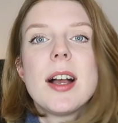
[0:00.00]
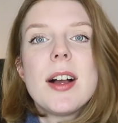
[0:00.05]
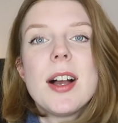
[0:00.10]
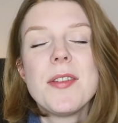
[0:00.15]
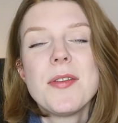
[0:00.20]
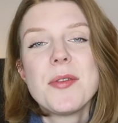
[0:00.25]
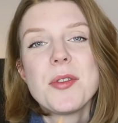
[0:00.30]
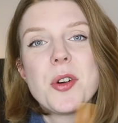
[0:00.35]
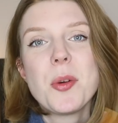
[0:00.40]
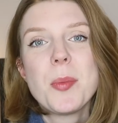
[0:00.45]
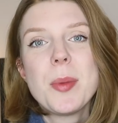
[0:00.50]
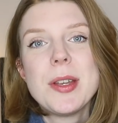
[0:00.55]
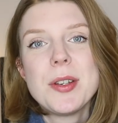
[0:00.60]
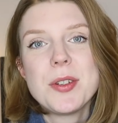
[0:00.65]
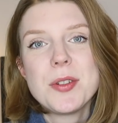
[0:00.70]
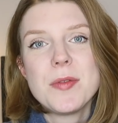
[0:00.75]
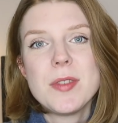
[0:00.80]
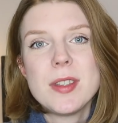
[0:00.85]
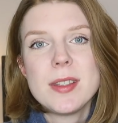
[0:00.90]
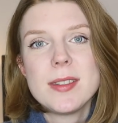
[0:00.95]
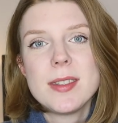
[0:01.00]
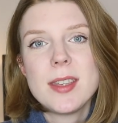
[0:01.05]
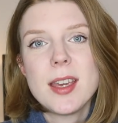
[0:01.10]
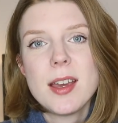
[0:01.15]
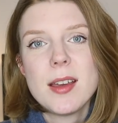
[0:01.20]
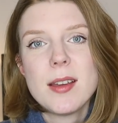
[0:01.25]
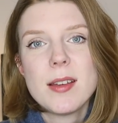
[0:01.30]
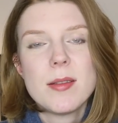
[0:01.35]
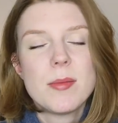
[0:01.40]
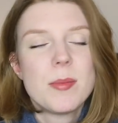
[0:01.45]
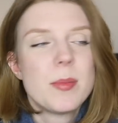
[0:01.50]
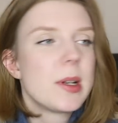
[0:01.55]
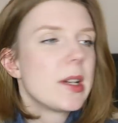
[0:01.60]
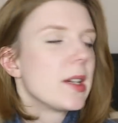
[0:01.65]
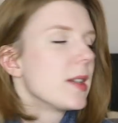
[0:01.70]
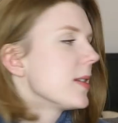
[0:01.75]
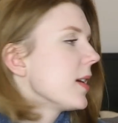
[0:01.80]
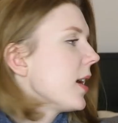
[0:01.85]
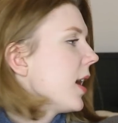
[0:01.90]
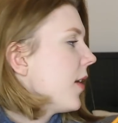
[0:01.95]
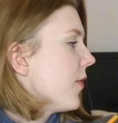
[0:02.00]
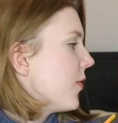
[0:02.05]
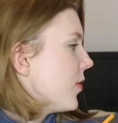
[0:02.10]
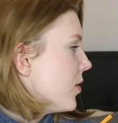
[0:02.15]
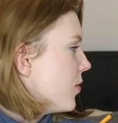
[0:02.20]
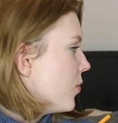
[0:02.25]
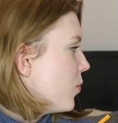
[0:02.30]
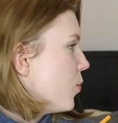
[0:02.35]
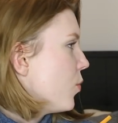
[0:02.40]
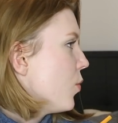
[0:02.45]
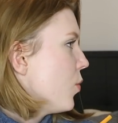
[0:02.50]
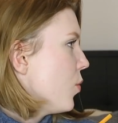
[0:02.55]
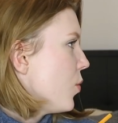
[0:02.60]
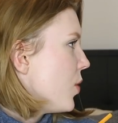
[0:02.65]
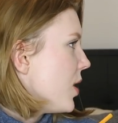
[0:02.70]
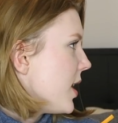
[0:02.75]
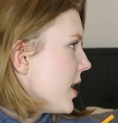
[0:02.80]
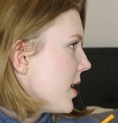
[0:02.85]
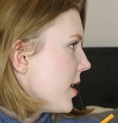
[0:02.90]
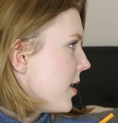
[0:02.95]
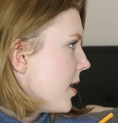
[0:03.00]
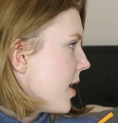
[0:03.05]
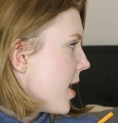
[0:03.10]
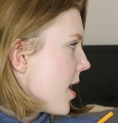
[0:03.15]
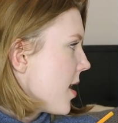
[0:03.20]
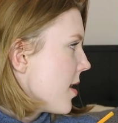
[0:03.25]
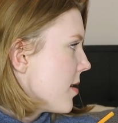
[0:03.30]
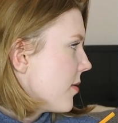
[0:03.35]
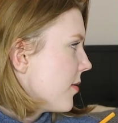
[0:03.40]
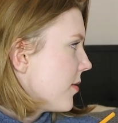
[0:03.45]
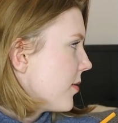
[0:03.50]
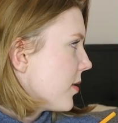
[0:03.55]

I, I, haven't got a picture of this yet because I haven't worn it yet.